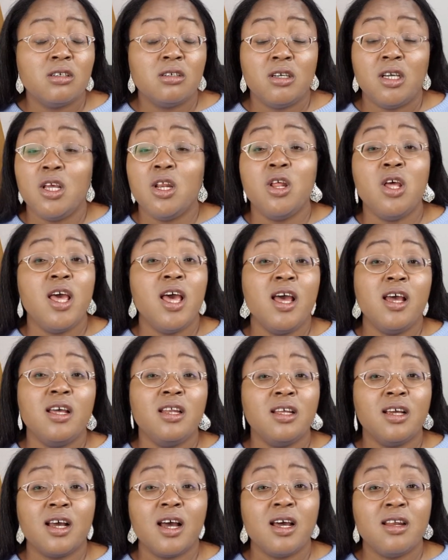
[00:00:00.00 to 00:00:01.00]
in
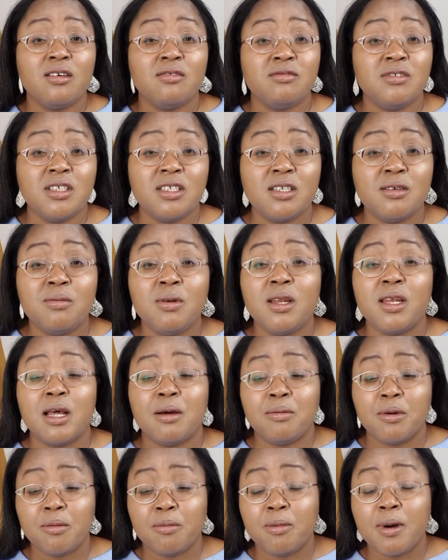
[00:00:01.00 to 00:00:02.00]
any kind of discipline
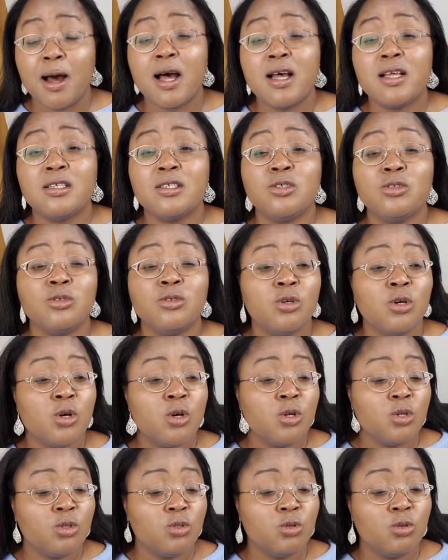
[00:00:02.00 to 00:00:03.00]
that prepares you
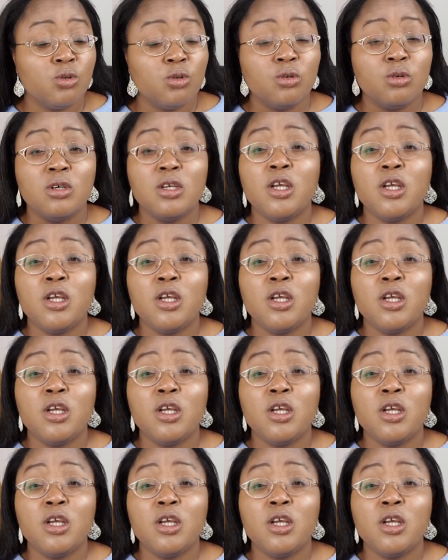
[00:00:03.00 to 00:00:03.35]
to,